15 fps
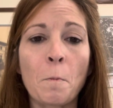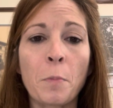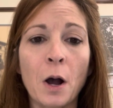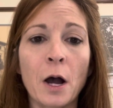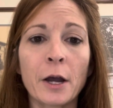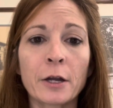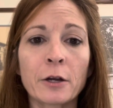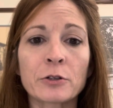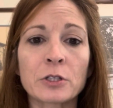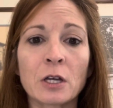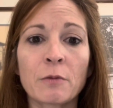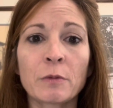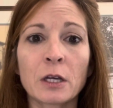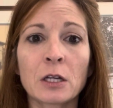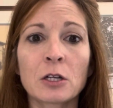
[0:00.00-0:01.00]
buyers
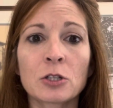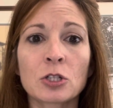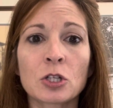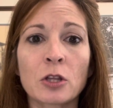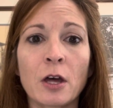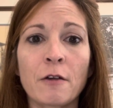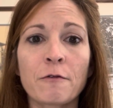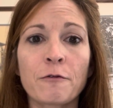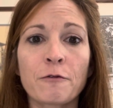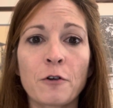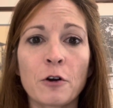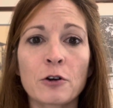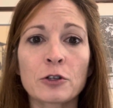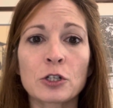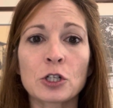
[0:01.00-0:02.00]
coming in into that
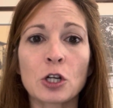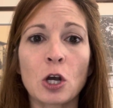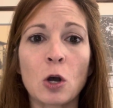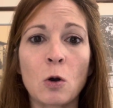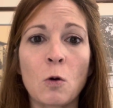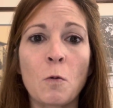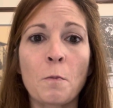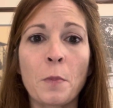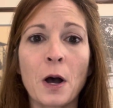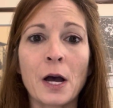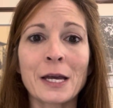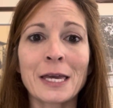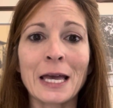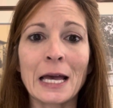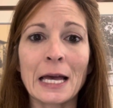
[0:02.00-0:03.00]
first home
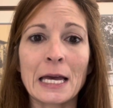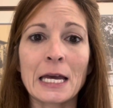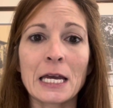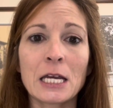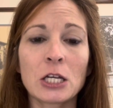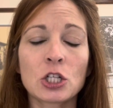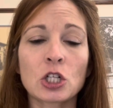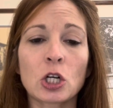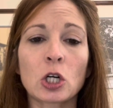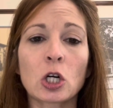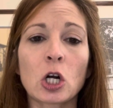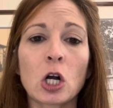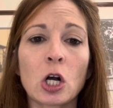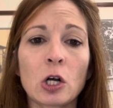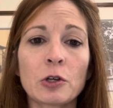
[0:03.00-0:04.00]
buying age
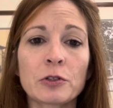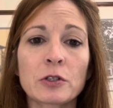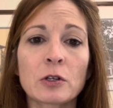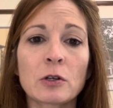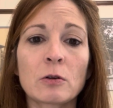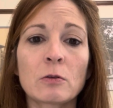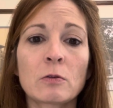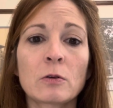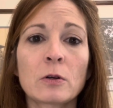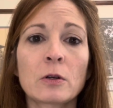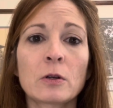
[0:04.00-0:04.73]
are also